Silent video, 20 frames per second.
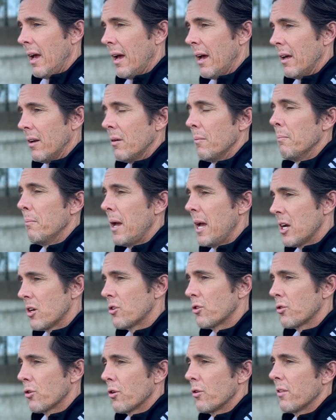And make
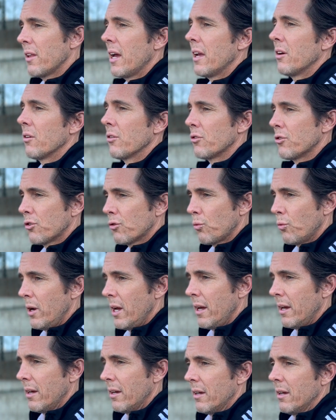sure that your
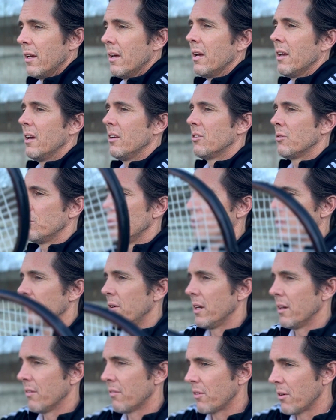swing is
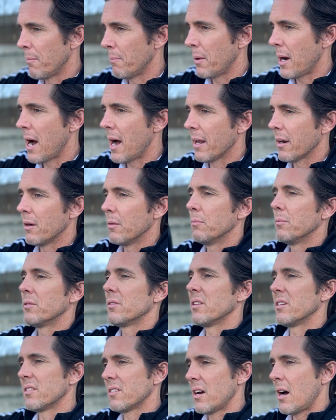moving from bottom
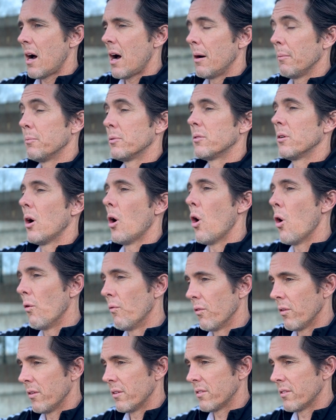to top to over the